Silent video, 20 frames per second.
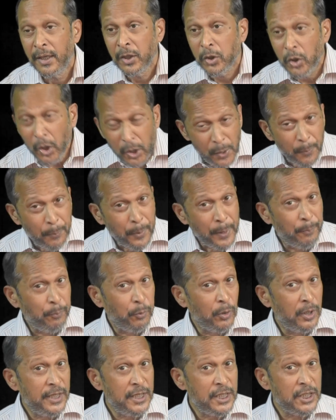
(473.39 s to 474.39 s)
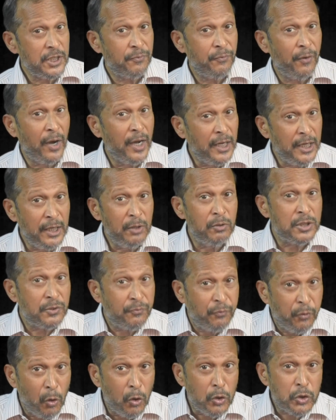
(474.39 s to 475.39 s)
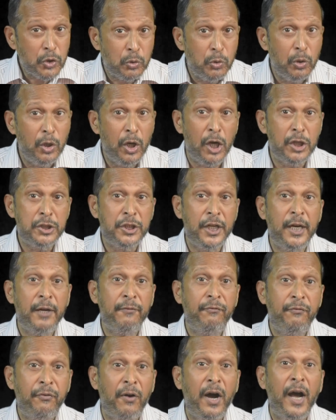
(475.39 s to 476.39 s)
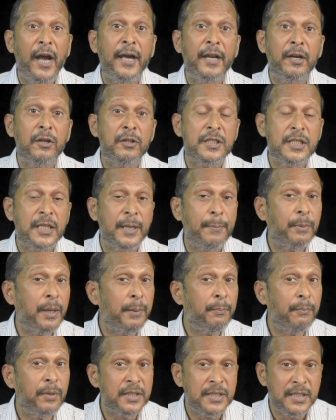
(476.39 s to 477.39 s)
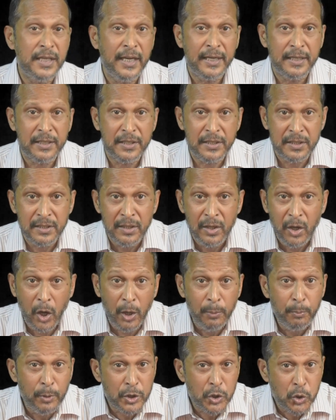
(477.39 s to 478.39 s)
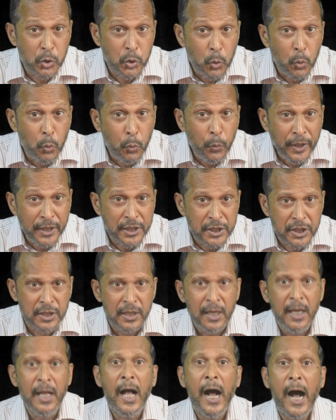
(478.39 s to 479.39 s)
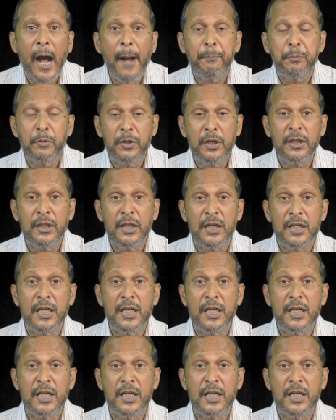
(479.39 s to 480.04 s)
The UP police finally was forced to lodge an FIR on September 6, almost 2 weeks after the